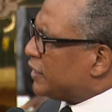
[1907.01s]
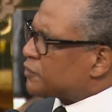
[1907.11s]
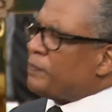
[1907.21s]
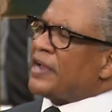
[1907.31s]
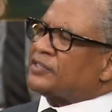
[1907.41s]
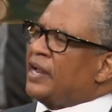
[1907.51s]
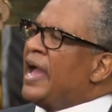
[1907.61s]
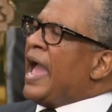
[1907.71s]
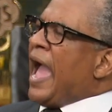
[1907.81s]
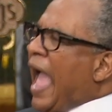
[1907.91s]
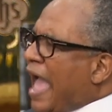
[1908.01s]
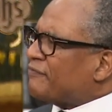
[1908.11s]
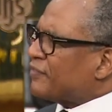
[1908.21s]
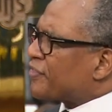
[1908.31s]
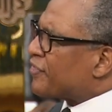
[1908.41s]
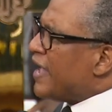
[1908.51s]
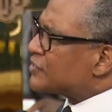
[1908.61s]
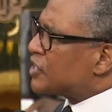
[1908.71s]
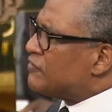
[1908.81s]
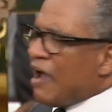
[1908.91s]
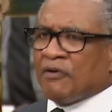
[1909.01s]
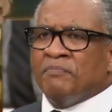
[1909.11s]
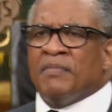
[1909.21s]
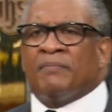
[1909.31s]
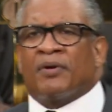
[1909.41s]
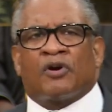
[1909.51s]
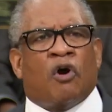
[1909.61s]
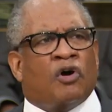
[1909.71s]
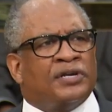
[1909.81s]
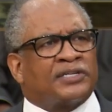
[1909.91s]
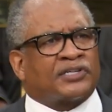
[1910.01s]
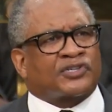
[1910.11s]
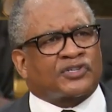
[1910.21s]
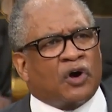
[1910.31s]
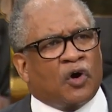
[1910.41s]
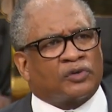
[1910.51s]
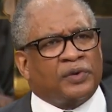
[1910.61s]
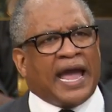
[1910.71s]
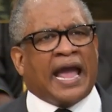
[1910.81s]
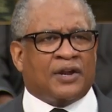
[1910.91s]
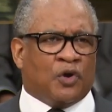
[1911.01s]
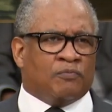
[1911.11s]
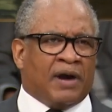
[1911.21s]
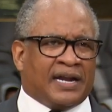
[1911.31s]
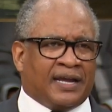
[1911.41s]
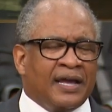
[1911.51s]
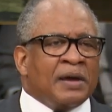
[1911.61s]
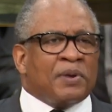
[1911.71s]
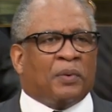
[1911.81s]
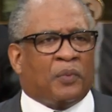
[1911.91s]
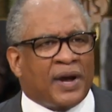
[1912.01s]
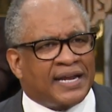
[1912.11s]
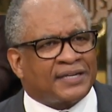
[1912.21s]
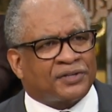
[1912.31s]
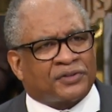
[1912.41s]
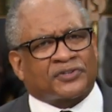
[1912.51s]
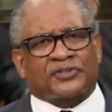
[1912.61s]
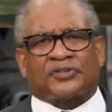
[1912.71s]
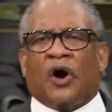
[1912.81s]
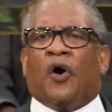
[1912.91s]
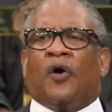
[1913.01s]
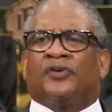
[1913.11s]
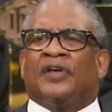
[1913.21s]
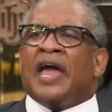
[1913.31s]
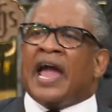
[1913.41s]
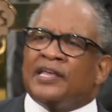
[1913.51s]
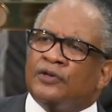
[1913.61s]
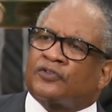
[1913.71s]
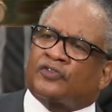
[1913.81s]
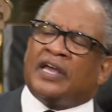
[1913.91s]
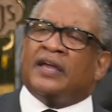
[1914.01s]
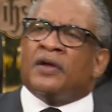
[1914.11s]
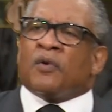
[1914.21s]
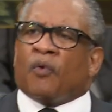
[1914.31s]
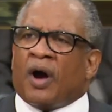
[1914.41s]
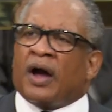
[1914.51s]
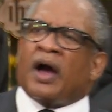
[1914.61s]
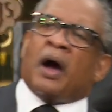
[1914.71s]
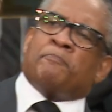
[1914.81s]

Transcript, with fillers: especially after Thanksgiving. I remember going into stores. We had no money, but we went into the stores, and you see uh, a